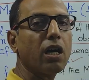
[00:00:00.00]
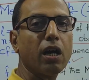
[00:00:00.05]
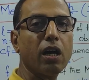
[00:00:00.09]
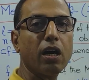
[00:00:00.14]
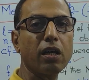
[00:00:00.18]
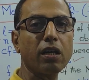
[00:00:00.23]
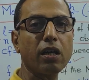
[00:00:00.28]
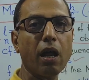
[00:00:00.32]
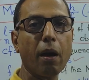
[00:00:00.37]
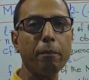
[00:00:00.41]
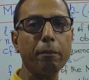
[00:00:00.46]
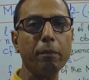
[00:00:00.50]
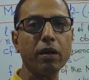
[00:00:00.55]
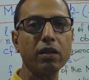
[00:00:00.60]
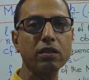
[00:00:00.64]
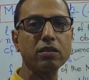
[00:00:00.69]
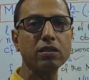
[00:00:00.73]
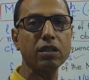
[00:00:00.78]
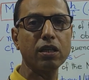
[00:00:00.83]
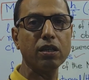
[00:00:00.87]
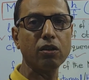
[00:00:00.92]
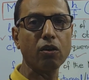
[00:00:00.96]
the
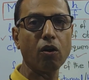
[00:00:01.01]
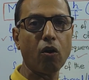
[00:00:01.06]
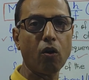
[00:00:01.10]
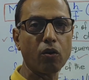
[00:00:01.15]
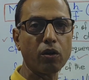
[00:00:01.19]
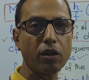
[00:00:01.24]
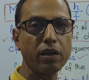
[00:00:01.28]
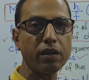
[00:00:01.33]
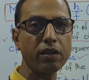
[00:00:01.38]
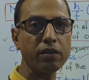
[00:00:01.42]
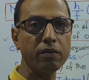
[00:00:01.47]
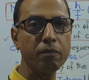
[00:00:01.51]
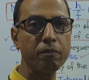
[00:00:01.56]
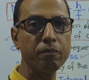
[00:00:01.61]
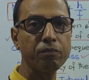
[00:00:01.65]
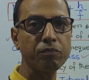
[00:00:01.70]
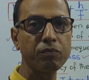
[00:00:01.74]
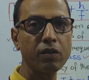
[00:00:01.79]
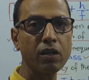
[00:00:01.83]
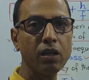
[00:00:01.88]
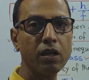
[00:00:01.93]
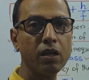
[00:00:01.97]
numbers in order,
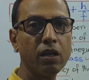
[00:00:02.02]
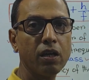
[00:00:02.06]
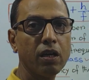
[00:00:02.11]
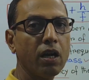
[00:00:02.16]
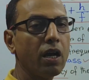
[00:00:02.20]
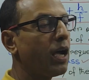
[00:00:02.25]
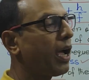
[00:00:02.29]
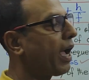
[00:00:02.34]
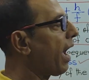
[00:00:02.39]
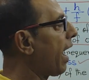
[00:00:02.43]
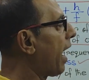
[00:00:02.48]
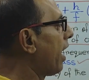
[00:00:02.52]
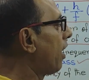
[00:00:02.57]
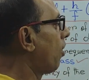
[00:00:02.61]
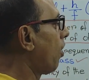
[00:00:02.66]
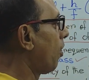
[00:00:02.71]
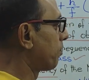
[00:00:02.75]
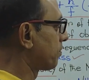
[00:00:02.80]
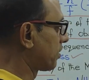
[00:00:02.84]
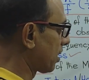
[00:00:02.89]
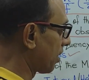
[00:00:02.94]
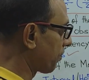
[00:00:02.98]

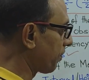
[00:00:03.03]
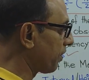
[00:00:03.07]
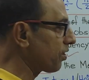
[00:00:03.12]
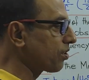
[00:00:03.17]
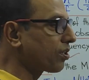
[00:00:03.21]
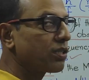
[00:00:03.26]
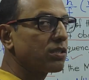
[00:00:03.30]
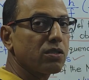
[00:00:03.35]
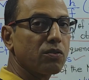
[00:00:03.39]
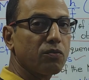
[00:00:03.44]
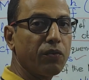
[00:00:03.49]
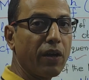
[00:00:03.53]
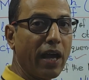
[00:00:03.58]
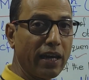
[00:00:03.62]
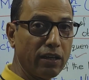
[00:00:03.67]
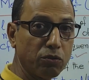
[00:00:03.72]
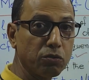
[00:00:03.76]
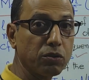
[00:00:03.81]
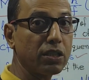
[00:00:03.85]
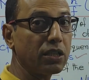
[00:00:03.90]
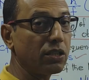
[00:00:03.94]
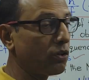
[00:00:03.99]
observations
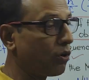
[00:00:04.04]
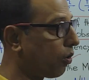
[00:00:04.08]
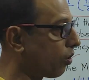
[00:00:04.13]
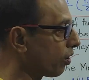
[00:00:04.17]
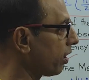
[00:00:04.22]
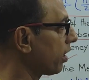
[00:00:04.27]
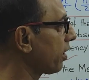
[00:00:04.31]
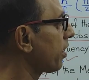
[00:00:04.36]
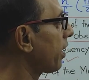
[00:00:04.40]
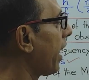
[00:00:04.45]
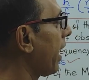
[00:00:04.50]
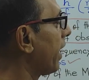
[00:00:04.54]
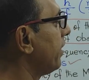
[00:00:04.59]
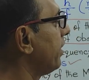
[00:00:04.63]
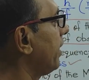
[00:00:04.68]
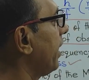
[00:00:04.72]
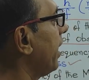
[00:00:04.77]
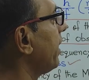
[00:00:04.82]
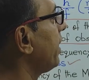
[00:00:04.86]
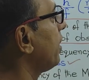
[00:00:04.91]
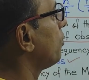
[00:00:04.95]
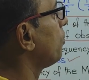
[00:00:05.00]
values in order, and
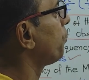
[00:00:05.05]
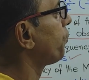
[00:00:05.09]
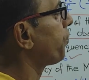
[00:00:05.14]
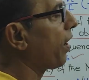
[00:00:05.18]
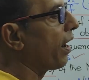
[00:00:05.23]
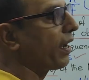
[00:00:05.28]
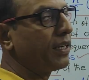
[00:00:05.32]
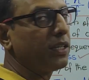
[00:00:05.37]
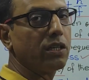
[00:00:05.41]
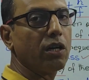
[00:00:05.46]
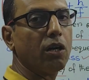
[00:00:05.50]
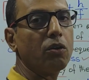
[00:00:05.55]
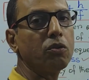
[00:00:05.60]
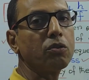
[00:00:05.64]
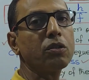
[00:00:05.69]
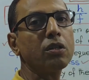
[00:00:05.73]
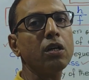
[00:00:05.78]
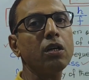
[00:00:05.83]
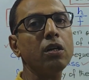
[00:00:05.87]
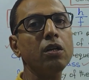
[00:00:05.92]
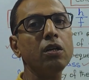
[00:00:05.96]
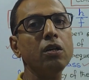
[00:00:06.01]
then you find
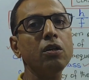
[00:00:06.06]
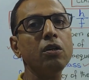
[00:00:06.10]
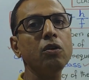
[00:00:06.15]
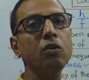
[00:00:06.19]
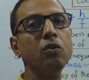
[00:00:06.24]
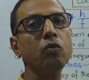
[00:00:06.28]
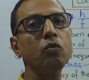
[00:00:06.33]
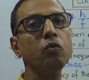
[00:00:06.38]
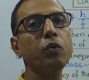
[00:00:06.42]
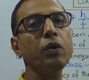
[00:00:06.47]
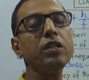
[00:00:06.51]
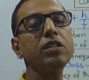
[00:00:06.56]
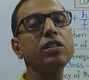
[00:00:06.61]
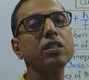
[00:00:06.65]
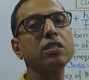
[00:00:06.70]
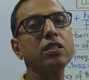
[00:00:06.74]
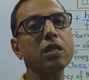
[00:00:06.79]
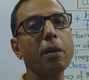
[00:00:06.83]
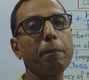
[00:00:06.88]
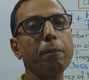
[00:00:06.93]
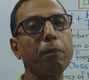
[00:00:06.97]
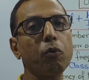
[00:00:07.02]
out which
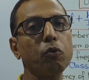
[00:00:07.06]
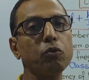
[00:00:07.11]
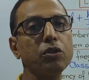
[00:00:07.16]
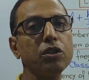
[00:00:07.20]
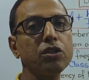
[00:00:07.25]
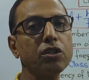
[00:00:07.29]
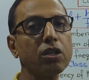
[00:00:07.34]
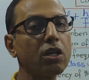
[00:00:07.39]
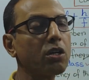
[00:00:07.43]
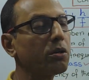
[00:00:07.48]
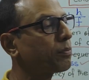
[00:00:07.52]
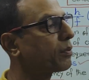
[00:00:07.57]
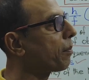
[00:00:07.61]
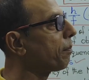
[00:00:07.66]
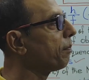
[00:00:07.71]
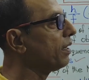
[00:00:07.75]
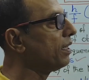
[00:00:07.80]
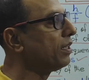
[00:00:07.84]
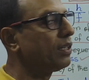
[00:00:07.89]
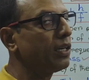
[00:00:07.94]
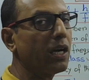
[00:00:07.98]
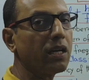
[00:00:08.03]
is the position of the
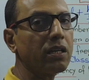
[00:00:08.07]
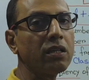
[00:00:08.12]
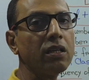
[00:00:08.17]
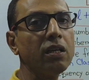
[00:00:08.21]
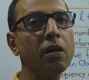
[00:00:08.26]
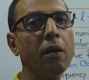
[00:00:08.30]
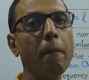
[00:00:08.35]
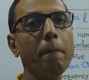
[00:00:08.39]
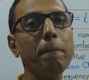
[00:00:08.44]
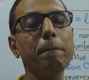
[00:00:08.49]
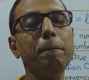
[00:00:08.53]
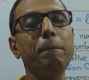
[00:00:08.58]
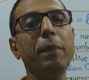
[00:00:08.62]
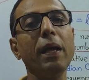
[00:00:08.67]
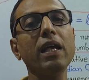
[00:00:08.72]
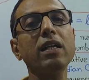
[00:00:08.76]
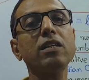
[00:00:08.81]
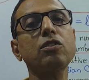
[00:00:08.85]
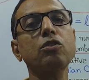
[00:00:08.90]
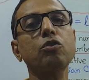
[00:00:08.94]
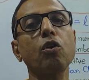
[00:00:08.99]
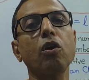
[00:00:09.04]
median
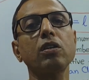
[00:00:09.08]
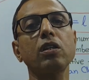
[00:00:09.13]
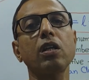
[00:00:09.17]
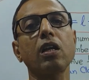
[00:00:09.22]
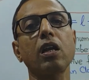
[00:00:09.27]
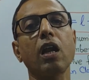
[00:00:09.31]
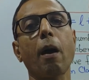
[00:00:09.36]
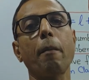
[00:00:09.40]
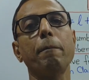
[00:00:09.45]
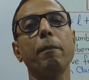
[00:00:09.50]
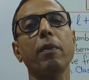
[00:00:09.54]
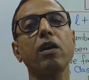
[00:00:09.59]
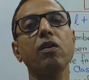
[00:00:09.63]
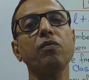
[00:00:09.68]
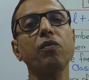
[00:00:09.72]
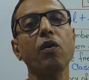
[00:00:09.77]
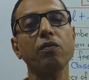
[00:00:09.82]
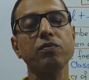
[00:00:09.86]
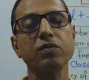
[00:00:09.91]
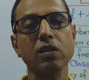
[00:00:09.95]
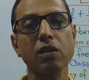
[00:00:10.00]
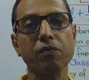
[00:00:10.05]
based on the number of
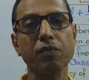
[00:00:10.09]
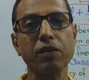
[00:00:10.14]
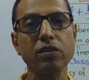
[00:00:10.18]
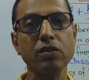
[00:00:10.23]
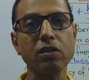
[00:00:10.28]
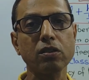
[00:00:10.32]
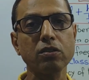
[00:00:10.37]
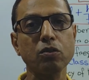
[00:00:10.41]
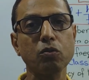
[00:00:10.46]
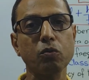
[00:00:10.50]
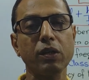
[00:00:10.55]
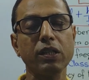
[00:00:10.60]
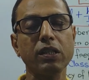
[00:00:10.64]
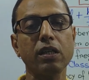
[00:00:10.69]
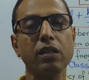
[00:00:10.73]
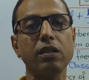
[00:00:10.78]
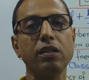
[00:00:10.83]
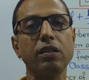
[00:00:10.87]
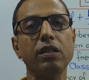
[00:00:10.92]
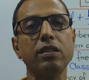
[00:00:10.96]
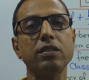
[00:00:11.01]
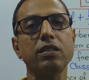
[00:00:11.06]
observations,
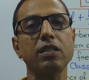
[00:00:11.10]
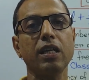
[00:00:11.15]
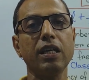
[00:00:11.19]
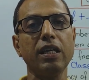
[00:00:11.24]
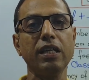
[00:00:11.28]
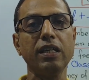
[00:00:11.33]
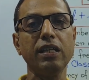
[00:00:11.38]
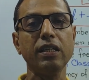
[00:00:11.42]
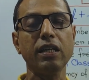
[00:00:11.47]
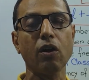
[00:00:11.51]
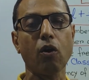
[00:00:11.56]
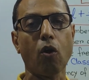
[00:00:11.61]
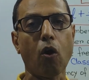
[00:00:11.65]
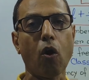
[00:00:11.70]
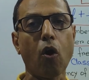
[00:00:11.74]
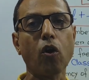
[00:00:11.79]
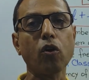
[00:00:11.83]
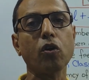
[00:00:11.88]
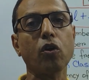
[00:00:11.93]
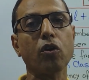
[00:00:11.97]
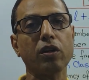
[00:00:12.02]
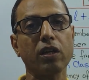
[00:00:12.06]
whether it is in
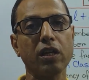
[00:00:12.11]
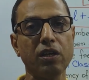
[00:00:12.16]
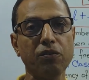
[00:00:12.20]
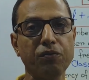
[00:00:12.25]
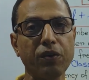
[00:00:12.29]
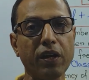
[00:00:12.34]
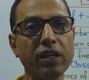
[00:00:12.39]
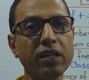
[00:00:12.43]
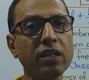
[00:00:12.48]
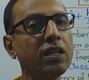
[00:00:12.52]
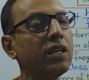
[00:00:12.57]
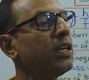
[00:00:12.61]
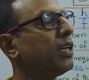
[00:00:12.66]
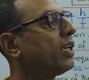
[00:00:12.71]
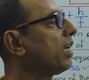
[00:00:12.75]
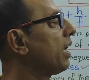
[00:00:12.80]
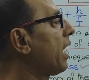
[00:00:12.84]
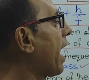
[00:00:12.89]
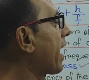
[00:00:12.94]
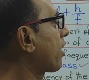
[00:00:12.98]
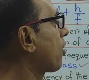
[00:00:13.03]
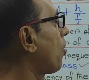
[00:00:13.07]
odd or even.
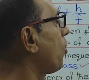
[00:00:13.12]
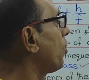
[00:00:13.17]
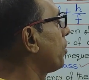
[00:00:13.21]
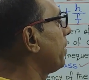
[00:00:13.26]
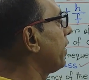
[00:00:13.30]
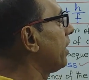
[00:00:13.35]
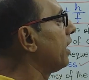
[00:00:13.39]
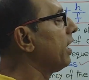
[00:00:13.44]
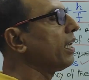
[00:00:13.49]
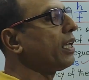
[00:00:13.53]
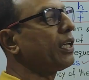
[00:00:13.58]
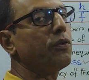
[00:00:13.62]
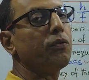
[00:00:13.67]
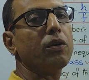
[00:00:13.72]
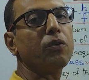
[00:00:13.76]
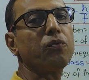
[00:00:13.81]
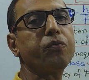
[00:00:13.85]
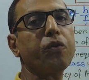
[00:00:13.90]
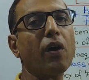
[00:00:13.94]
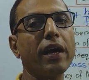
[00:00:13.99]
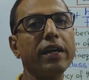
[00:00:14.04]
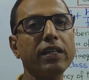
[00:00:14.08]
Accordingly you
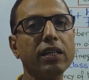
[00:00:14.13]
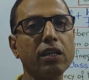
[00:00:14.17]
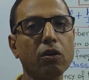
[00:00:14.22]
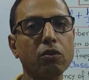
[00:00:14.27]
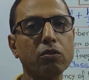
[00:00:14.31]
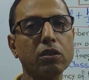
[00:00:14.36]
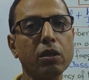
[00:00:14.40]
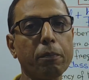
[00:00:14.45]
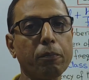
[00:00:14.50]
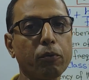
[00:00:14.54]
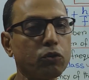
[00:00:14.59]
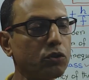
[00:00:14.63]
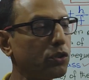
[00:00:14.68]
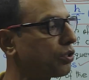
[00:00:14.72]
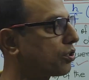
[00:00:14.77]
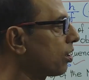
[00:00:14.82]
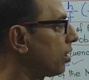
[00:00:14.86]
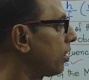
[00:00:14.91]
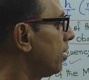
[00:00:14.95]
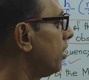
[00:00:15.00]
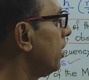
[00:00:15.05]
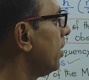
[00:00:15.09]
will find out the
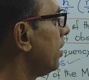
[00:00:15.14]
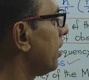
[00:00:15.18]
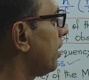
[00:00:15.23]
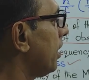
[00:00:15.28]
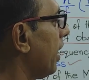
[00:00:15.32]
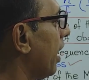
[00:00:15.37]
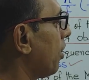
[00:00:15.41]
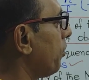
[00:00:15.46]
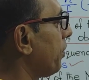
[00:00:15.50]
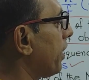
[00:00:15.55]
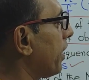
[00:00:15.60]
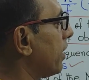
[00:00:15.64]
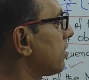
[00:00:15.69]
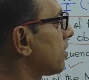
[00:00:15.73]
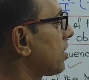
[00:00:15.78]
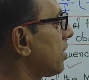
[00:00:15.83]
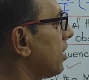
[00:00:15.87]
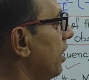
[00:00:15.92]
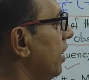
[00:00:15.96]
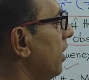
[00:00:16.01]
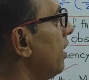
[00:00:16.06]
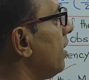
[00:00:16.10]
position. Here we can
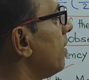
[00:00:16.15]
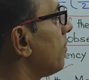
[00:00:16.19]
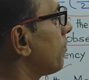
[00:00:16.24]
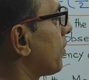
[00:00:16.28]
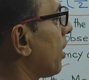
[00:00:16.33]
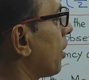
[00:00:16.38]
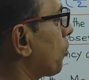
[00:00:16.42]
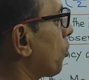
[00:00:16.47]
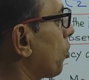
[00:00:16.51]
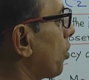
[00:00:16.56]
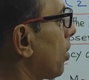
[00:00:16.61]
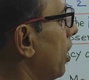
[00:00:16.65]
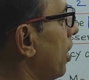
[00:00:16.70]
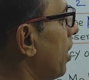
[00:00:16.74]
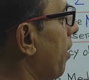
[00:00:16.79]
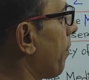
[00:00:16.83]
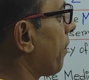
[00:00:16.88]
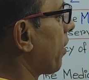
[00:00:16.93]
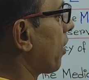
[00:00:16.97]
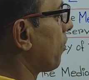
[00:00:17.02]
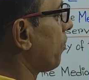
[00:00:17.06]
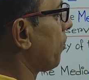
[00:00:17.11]
see the total
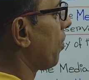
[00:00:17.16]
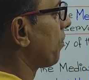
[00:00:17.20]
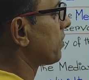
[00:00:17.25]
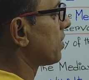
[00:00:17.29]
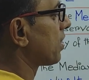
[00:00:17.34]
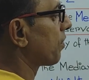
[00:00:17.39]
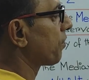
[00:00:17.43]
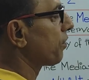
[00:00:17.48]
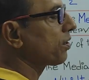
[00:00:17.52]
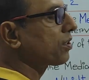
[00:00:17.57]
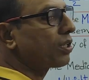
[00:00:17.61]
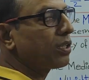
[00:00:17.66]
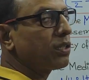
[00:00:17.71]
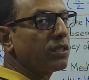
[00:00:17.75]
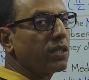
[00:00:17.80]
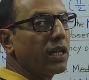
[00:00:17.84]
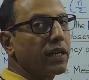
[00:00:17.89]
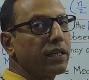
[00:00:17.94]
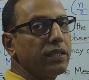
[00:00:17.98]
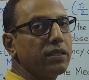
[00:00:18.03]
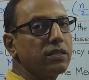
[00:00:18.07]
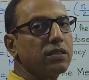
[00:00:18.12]
number of observations,
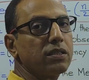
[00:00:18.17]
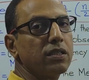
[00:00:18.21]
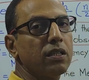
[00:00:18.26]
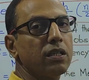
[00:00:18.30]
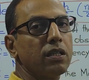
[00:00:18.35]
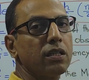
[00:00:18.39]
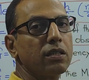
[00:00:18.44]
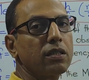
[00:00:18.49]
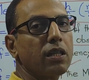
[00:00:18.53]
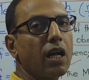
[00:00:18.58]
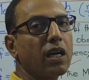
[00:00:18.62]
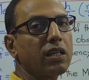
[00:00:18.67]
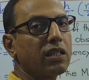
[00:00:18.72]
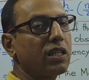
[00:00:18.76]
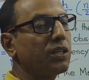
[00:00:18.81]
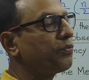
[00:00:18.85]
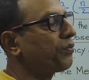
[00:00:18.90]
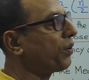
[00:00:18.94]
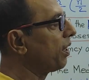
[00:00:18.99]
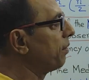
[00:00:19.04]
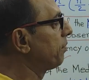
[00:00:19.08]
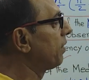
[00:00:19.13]
that is
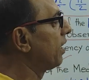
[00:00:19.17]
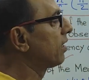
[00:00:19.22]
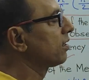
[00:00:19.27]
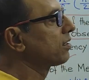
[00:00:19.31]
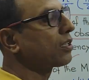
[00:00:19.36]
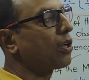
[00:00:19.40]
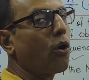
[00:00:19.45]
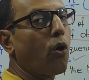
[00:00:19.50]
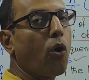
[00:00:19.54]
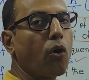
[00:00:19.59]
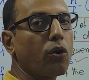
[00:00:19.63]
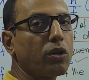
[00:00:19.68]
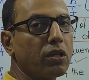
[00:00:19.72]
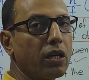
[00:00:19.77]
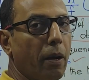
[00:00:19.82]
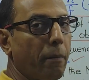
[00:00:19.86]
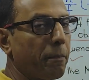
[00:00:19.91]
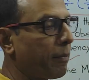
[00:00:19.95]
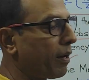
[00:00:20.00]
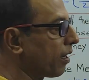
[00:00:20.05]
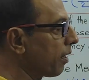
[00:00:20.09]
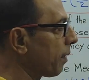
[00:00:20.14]
35, that is the odd
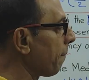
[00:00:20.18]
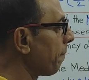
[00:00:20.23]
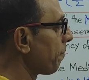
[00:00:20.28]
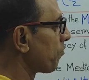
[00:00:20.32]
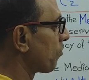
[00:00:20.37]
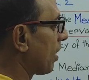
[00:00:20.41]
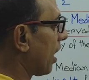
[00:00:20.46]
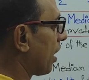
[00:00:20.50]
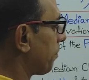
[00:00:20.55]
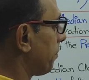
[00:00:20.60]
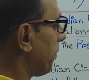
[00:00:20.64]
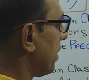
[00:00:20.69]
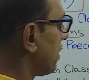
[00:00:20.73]
number. That